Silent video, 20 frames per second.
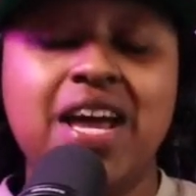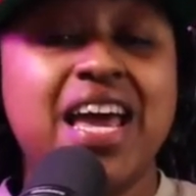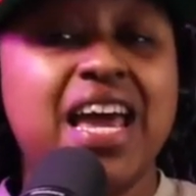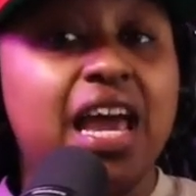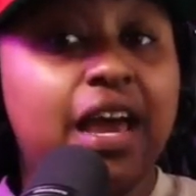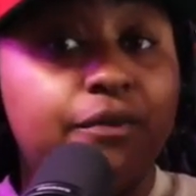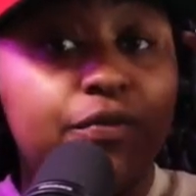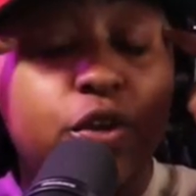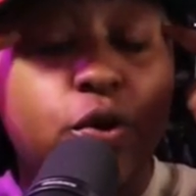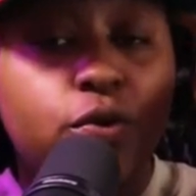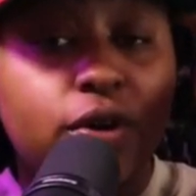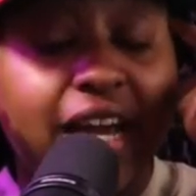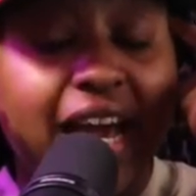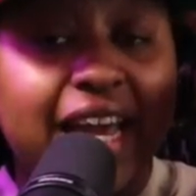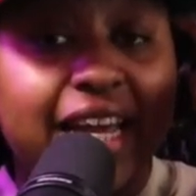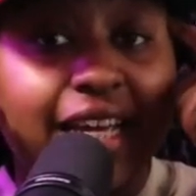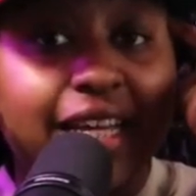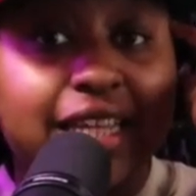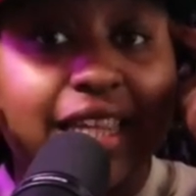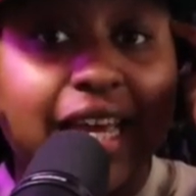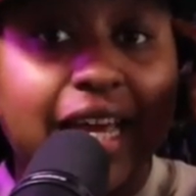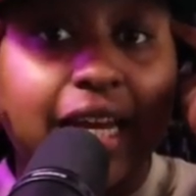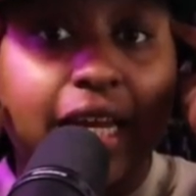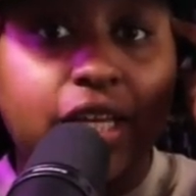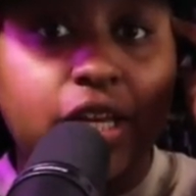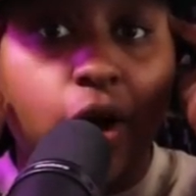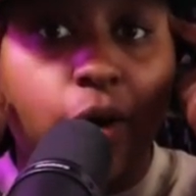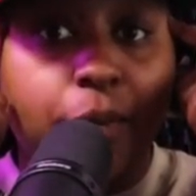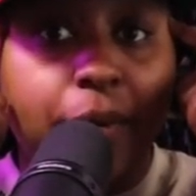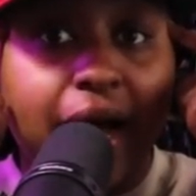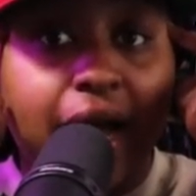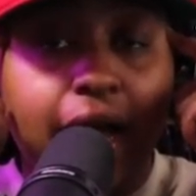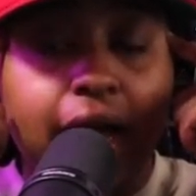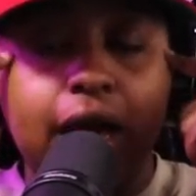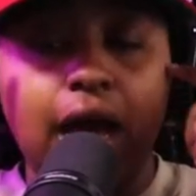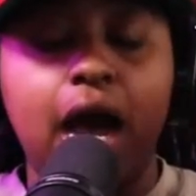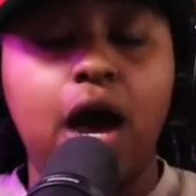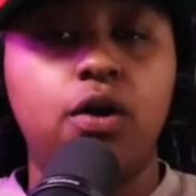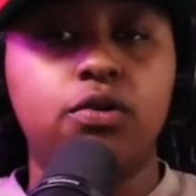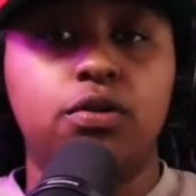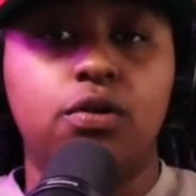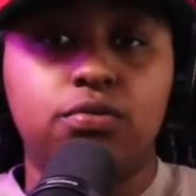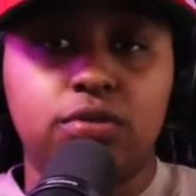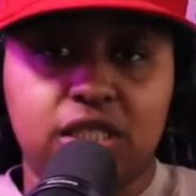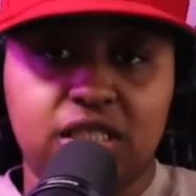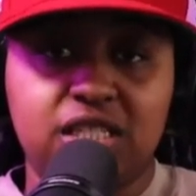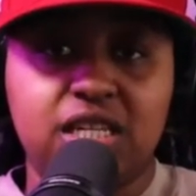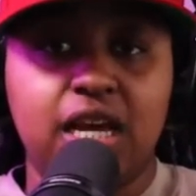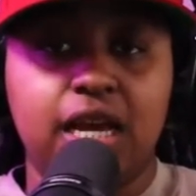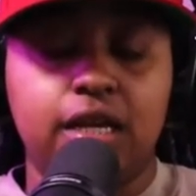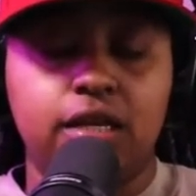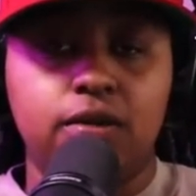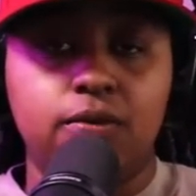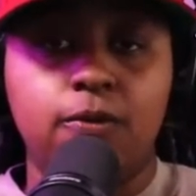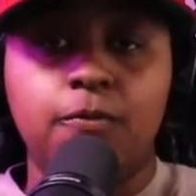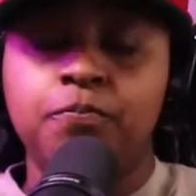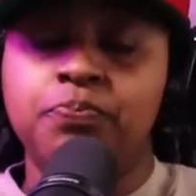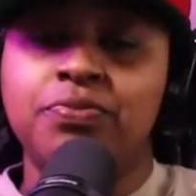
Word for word: If you can't get that in your mind, I don't know what to tell you.